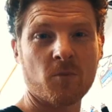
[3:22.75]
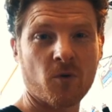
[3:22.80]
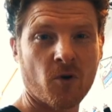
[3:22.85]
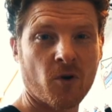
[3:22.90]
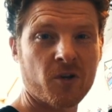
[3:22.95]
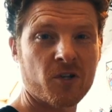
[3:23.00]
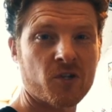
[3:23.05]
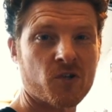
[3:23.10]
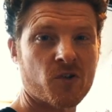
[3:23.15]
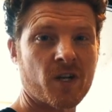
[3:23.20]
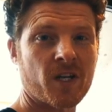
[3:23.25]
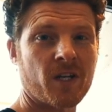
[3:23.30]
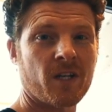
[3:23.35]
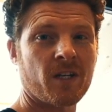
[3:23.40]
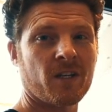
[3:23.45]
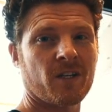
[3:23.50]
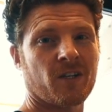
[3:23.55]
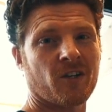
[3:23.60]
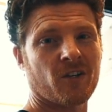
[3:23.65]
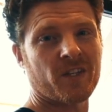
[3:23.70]
embroidery
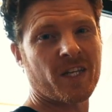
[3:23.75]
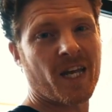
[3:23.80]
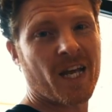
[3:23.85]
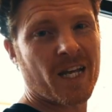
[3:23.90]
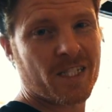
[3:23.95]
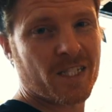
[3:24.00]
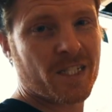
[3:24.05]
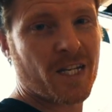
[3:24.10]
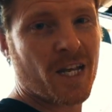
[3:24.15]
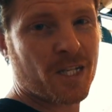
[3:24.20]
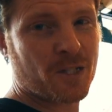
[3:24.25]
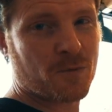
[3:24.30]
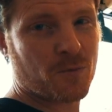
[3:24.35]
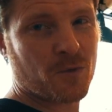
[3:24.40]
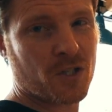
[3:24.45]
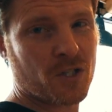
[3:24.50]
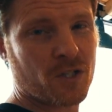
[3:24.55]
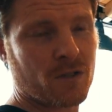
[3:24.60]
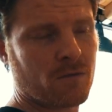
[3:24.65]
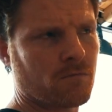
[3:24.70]
on the
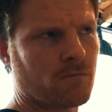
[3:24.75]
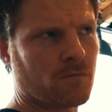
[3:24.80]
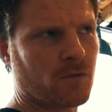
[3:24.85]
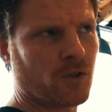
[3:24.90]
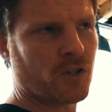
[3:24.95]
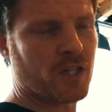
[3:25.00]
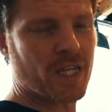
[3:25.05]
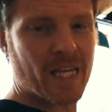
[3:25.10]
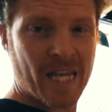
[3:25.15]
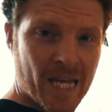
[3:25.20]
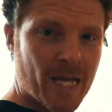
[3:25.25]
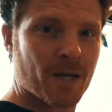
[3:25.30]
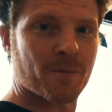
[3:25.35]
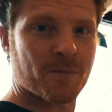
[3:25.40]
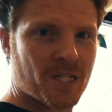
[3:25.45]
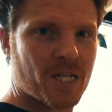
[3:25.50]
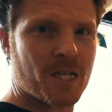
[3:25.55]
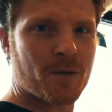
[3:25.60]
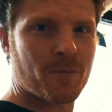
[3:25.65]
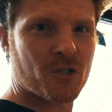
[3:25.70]
XTS, on the
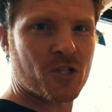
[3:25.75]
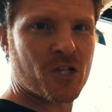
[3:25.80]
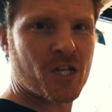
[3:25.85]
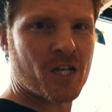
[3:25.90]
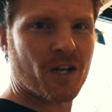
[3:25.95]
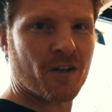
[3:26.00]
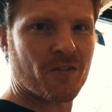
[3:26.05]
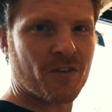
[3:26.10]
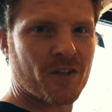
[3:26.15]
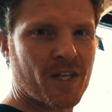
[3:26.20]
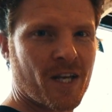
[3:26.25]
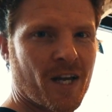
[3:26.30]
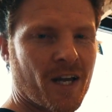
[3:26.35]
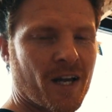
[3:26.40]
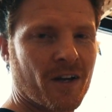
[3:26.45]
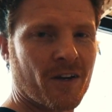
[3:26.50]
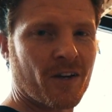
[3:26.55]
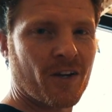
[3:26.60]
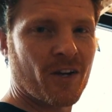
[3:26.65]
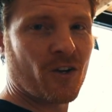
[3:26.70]
EMT machine over
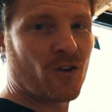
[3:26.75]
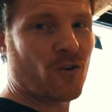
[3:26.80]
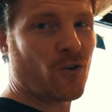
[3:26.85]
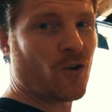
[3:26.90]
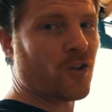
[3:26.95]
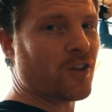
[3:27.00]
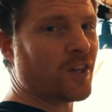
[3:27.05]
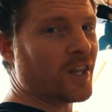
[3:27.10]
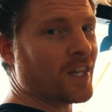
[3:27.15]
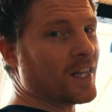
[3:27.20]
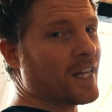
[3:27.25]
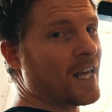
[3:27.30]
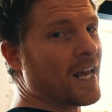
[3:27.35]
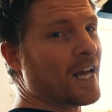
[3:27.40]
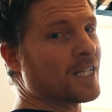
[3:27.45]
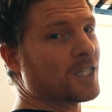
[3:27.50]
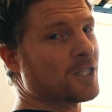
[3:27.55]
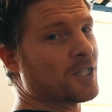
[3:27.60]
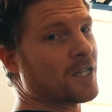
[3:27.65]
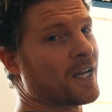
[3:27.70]
here, rather than the
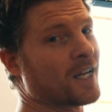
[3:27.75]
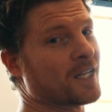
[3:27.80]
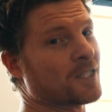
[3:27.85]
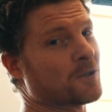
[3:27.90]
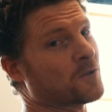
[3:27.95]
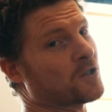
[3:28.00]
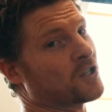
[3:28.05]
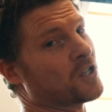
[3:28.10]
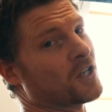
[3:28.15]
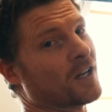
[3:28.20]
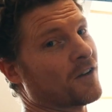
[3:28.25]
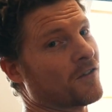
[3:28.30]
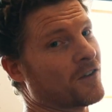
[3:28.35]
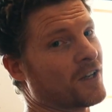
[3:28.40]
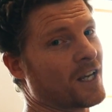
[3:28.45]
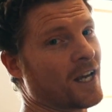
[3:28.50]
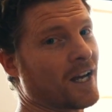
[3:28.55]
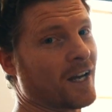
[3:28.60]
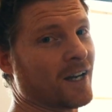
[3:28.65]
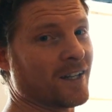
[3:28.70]
XTS machine over
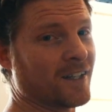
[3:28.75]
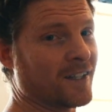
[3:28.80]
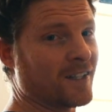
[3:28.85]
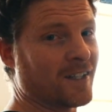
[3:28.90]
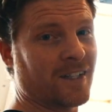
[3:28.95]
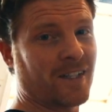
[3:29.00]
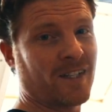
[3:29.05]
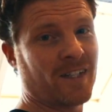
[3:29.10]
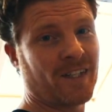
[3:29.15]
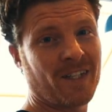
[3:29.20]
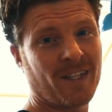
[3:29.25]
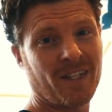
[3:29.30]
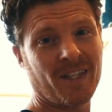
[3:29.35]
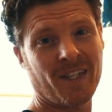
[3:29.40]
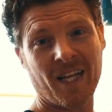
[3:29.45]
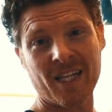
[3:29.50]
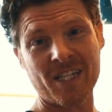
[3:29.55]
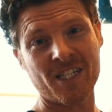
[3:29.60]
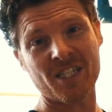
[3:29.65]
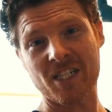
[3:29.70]
here.
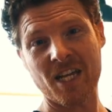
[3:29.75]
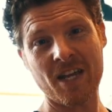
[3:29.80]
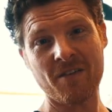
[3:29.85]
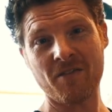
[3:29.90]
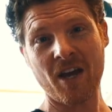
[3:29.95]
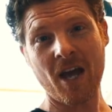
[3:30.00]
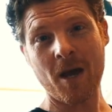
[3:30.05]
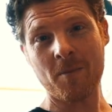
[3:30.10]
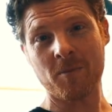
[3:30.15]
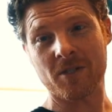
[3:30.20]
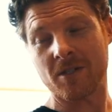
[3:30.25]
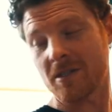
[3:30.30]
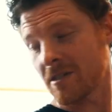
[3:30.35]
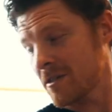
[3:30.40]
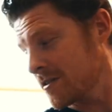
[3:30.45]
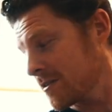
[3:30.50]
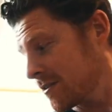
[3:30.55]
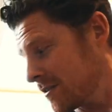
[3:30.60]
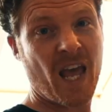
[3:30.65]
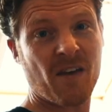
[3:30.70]
That just never happens,
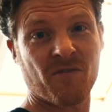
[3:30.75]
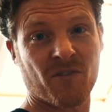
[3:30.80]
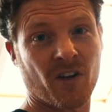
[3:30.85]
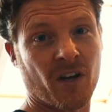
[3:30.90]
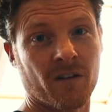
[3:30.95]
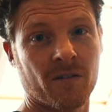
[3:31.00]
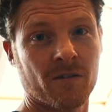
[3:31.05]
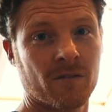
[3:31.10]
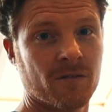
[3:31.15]
ever.